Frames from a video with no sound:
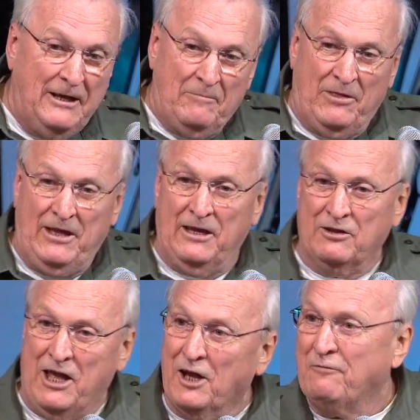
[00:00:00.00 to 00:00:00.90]
the
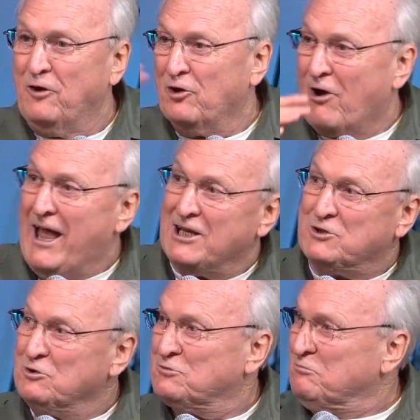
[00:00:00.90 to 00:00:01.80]
elephant grass
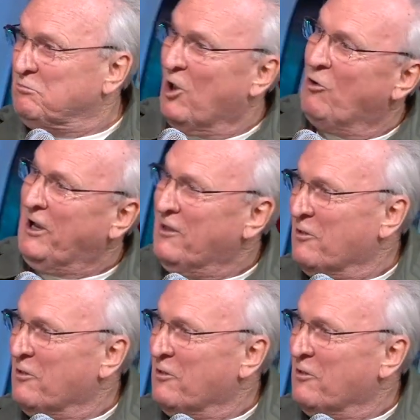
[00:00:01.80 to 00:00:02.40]
was blowing in,